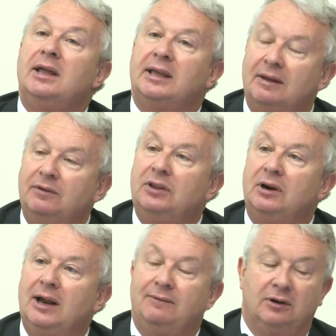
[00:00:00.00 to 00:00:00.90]
given their
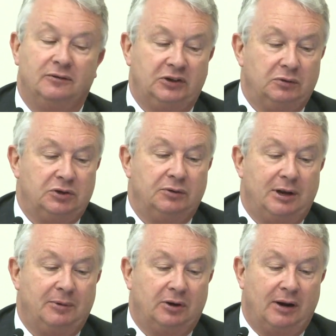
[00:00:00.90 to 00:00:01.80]
level of
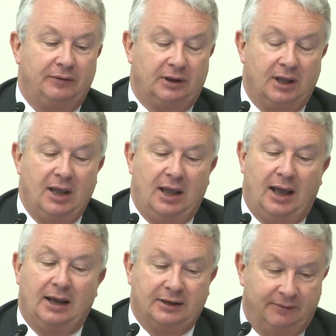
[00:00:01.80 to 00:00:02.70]
socio-demographic
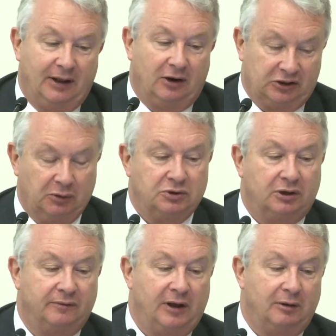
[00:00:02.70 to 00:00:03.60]
or social
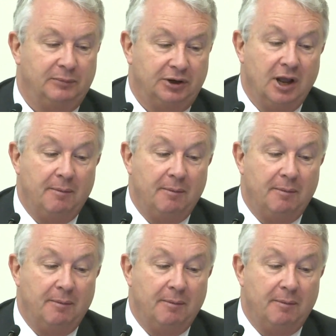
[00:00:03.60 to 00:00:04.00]
development.